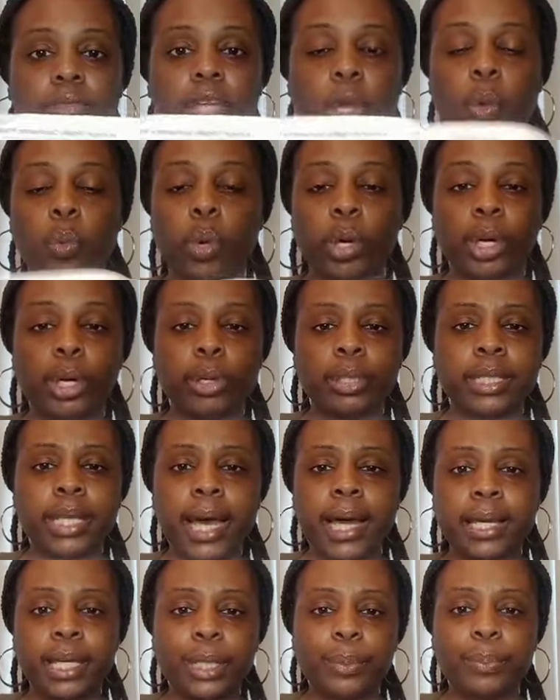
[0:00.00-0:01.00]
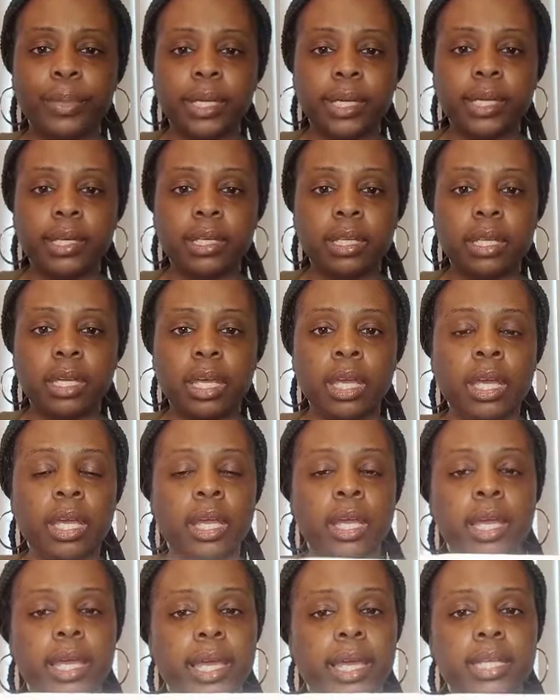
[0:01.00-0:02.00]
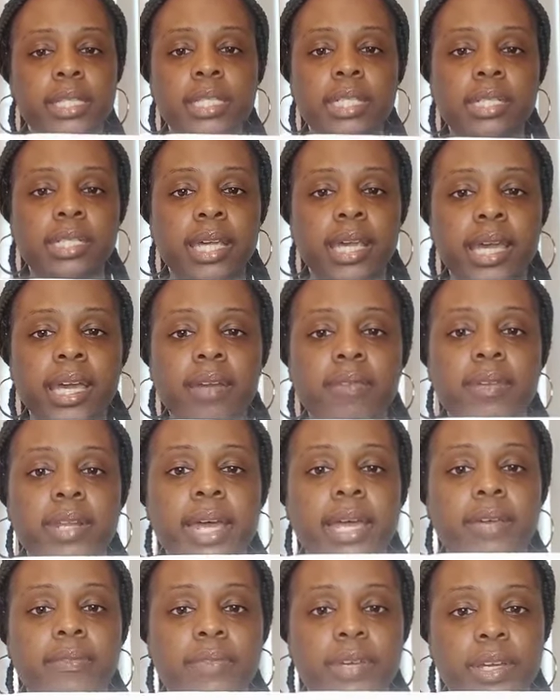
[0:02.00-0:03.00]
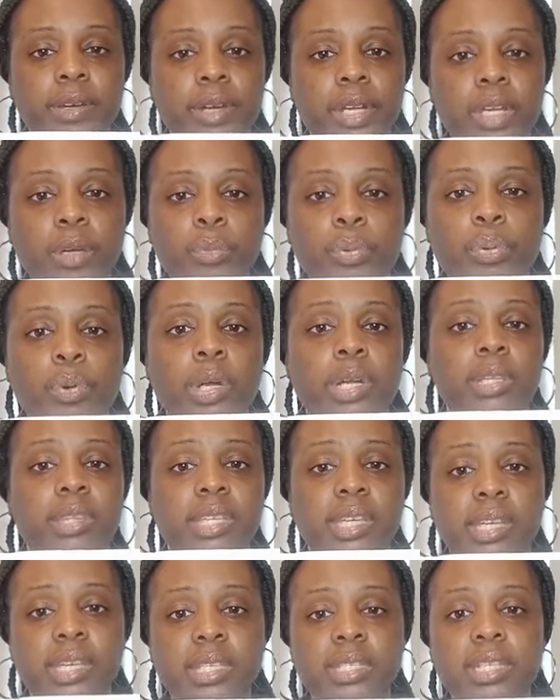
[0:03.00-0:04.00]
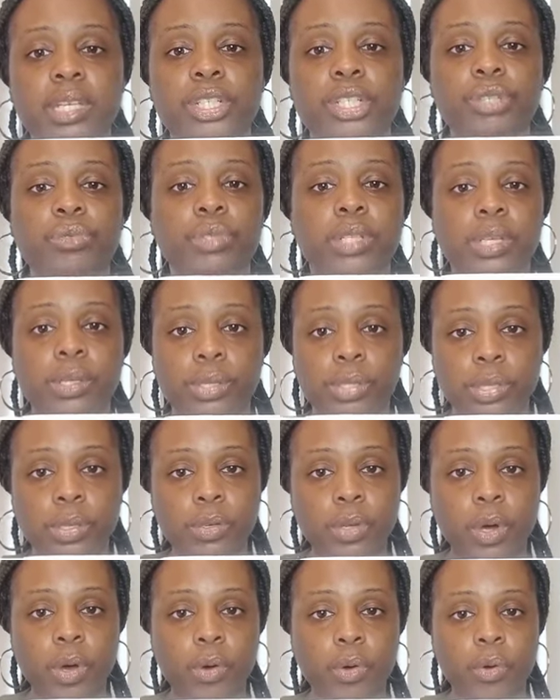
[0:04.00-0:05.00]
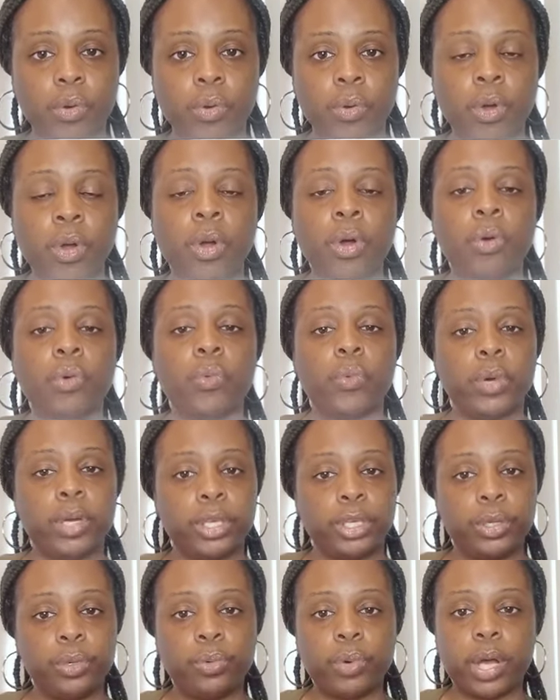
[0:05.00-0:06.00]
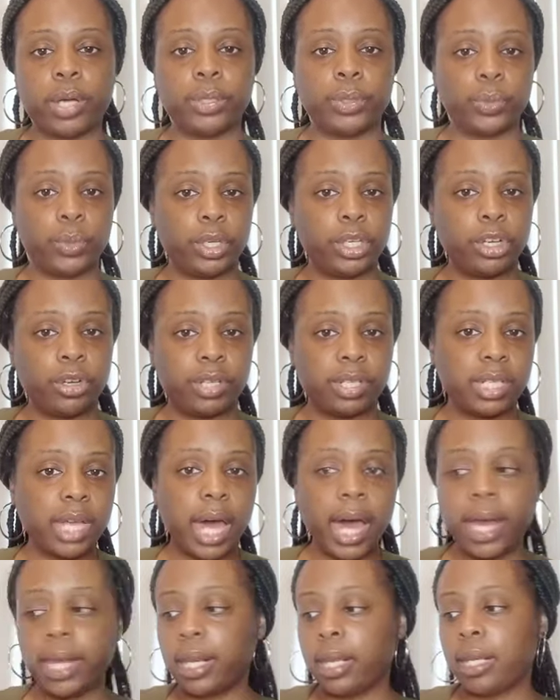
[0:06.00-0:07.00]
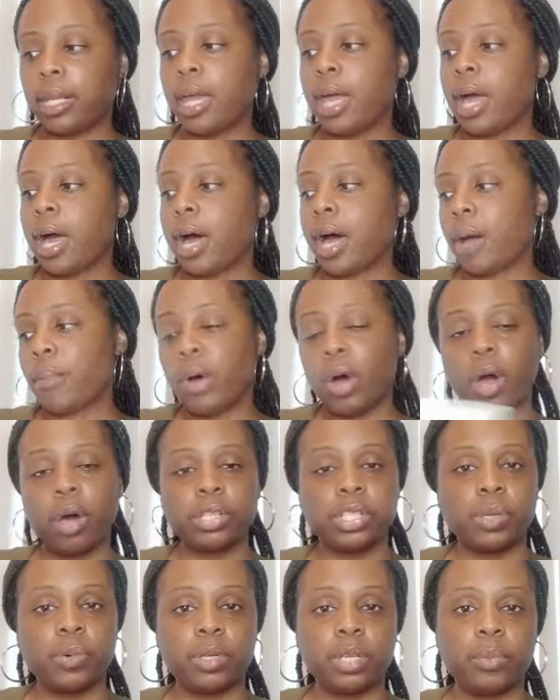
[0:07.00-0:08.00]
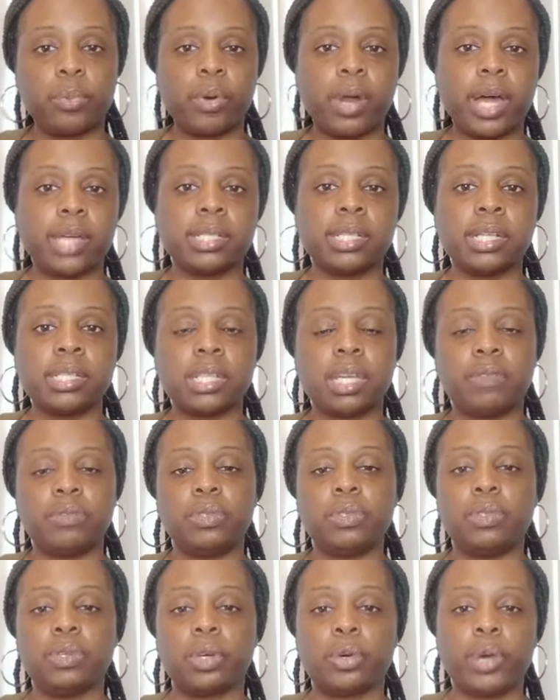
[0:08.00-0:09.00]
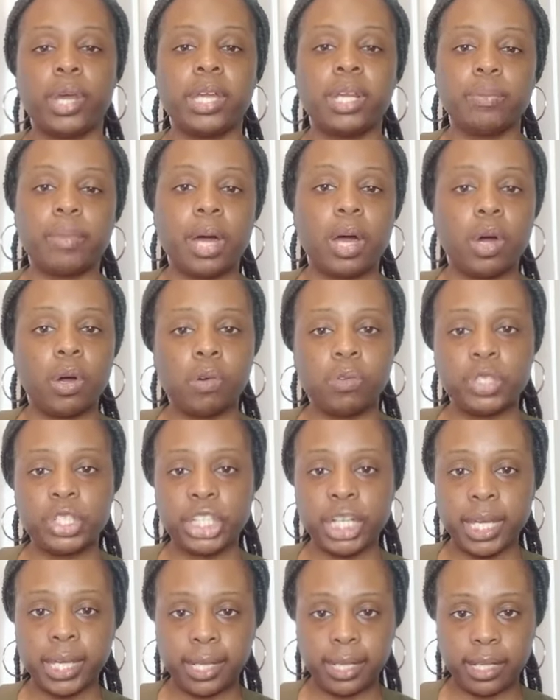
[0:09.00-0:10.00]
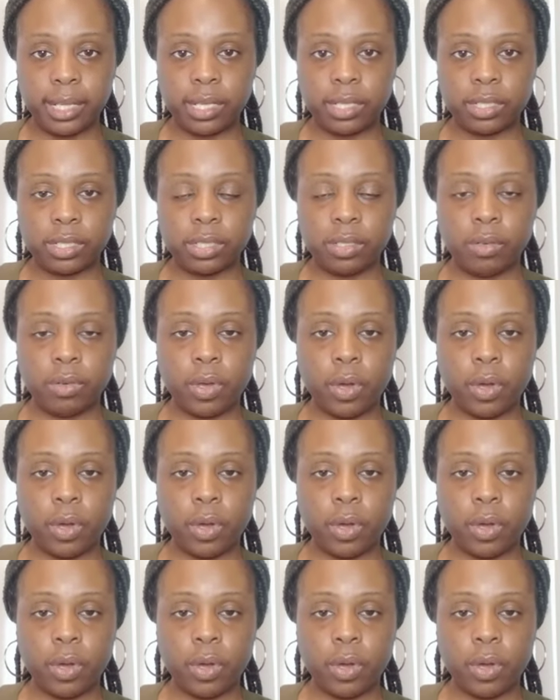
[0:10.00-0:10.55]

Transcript: a Word document, and just have like very important things that you need to know when you are doing your signing. I'm also in the process of creating my own checklist.